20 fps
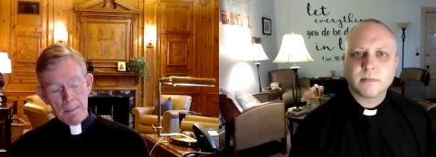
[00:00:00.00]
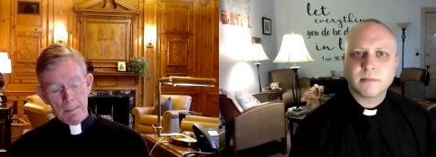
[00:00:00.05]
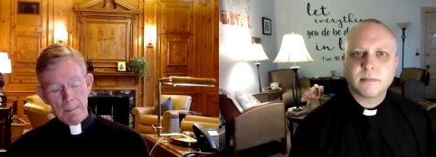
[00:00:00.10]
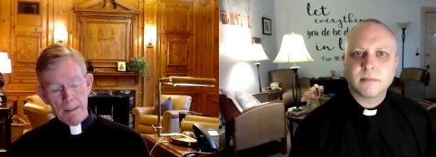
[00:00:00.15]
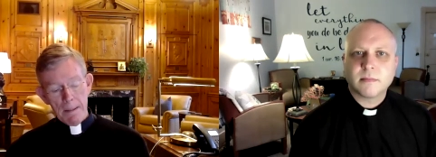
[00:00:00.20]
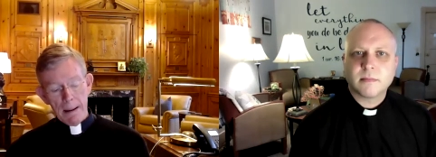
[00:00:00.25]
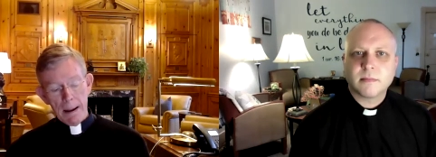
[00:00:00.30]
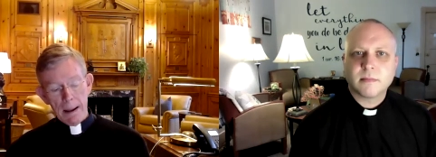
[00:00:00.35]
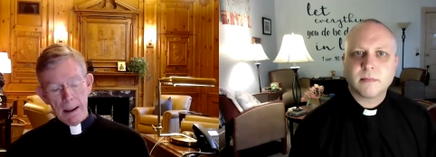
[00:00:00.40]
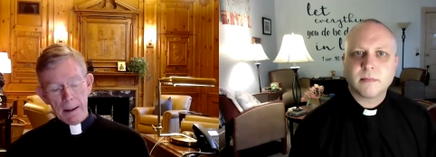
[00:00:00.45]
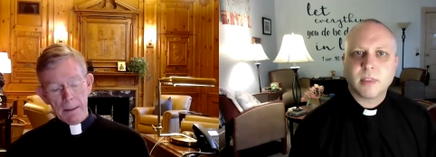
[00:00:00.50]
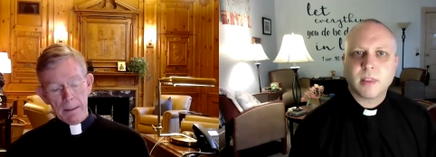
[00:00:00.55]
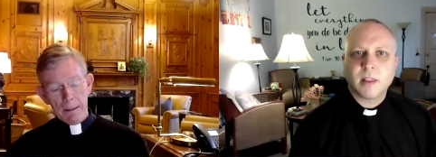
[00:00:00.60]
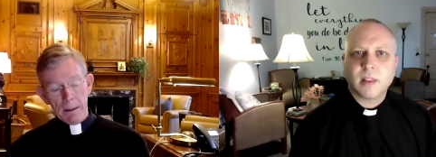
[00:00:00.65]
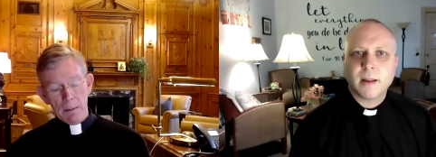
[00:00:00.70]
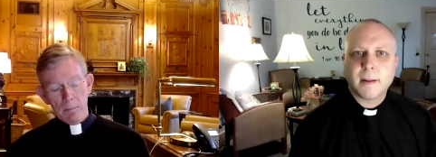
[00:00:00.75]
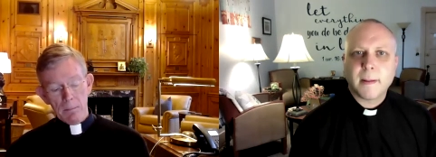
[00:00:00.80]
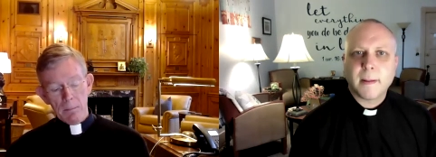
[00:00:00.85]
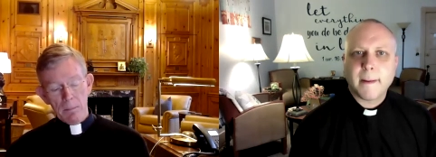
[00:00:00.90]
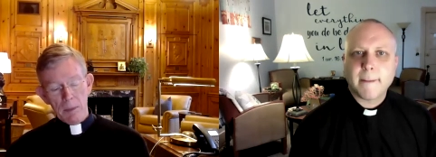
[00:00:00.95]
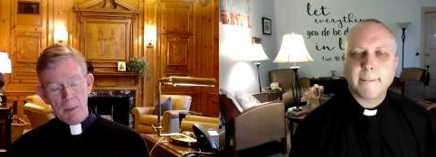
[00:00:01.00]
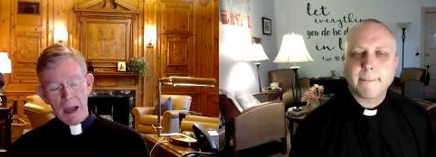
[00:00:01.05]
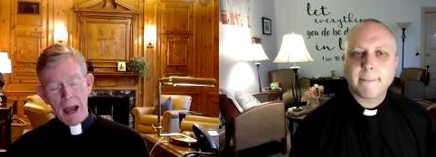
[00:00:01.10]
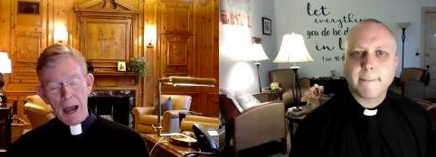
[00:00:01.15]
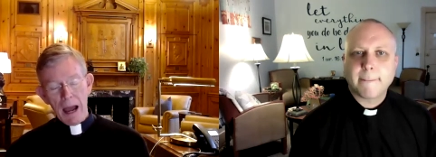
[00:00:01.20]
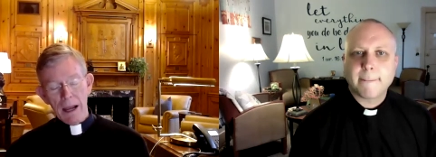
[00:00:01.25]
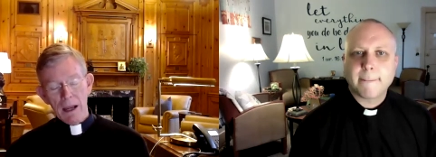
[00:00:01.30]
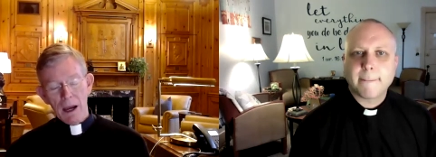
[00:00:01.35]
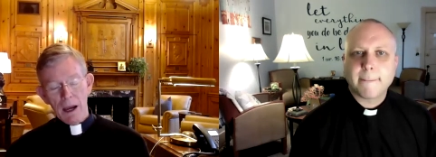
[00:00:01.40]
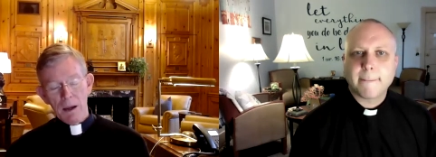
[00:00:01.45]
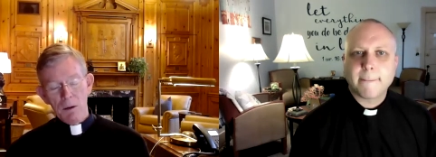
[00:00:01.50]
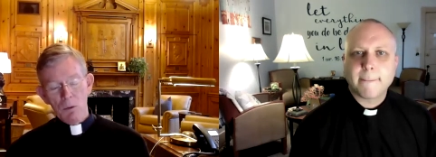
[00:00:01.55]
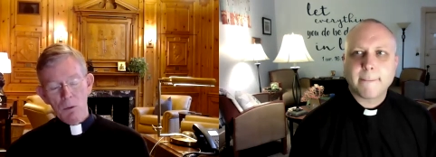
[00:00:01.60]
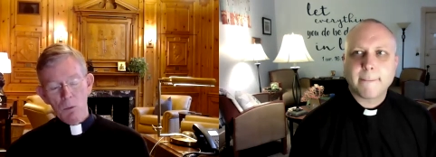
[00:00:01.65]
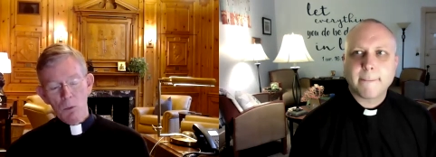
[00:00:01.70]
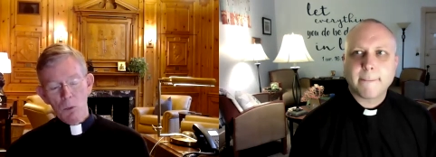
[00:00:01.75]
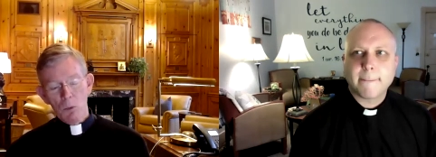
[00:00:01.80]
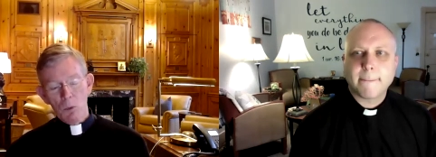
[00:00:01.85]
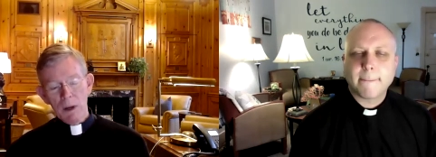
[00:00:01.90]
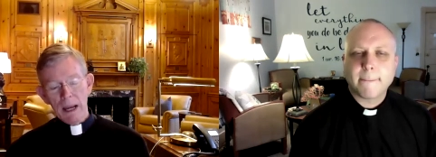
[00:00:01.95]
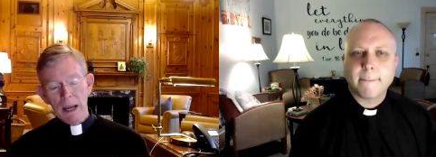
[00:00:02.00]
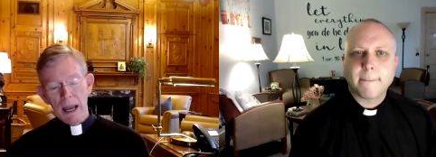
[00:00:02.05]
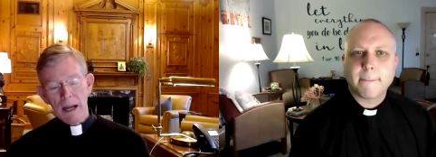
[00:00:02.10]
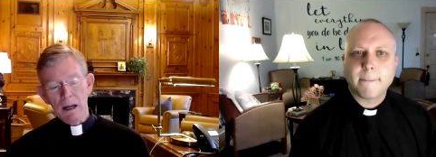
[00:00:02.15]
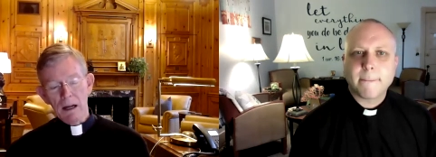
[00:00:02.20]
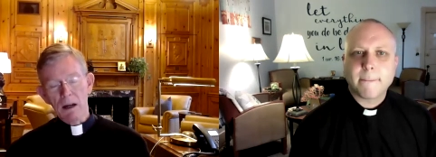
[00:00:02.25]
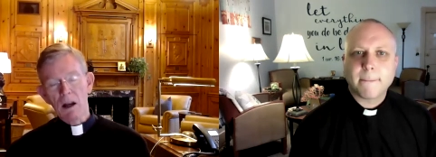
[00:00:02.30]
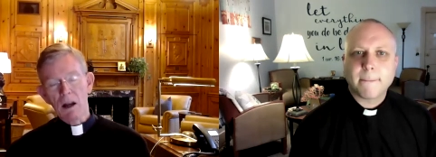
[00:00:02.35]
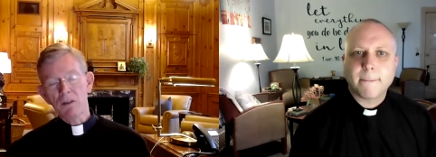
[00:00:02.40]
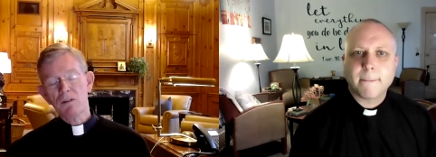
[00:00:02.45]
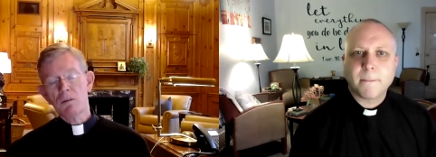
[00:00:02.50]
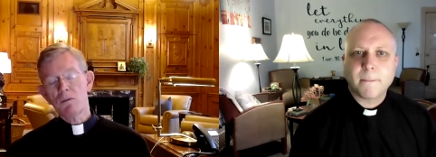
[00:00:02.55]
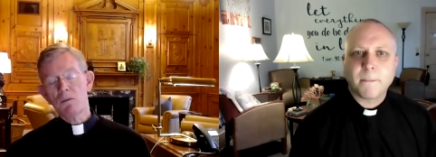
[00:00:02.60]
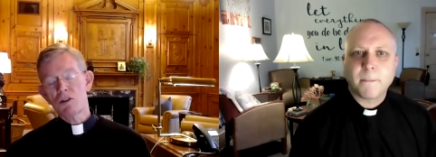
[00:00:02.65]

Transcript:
Speaker 1: And um, I we had a custom.